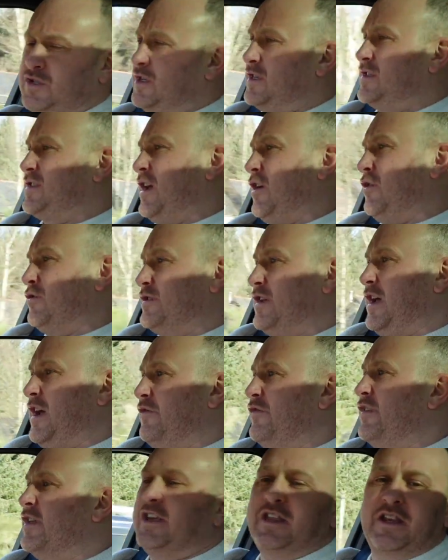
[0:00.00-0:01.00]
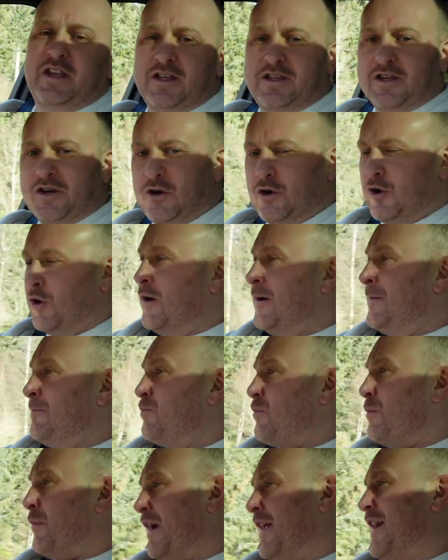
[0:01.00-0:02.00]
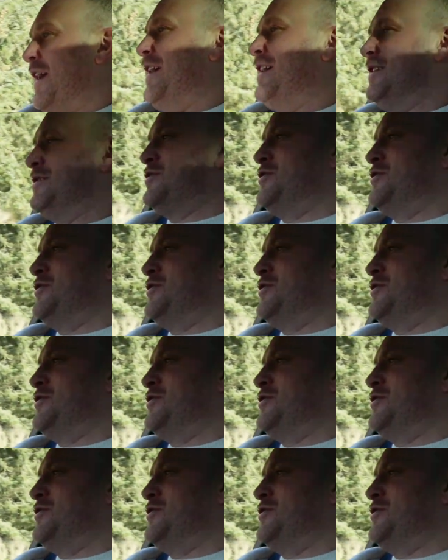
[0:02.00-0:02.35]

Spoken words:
just tells you everything you need to know, but it is